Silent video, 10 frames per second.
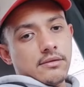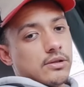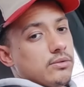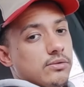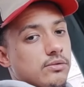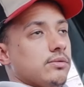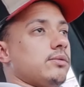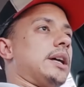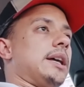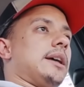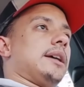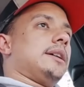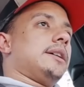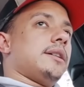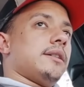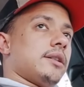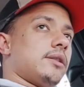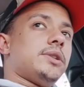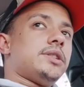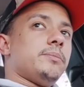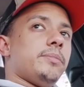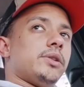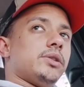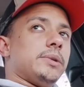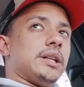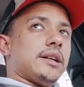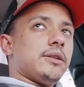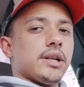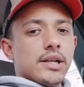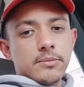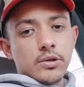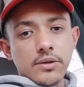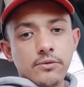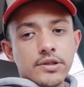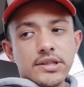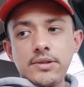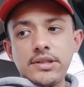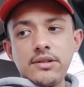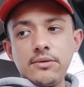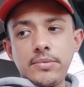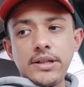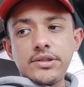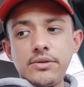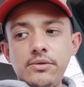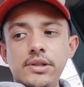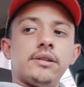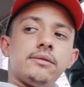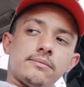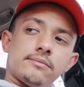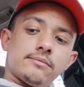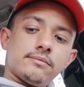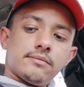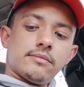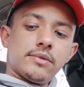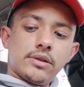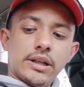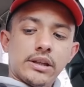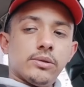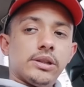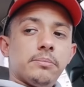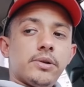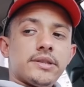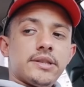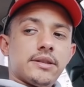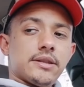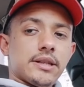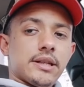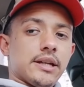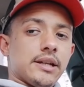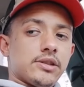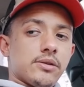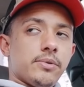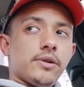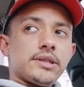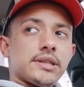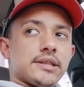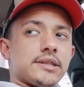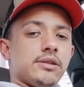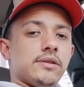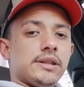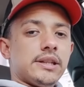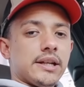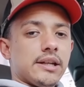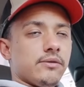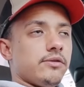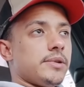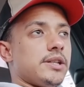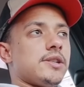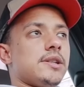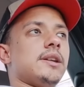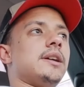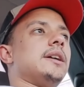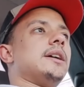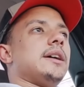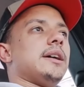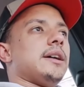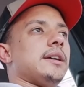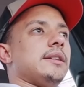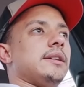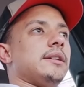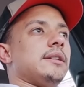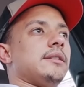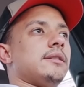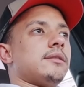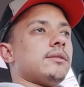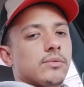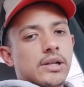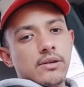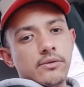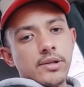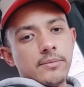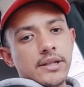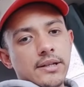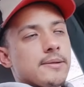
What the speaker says: You request a part to be like, okay, I'm looking for so and so, place your order, you can do a deposit, I get your parts, I send you the tracking information, and then we go from there.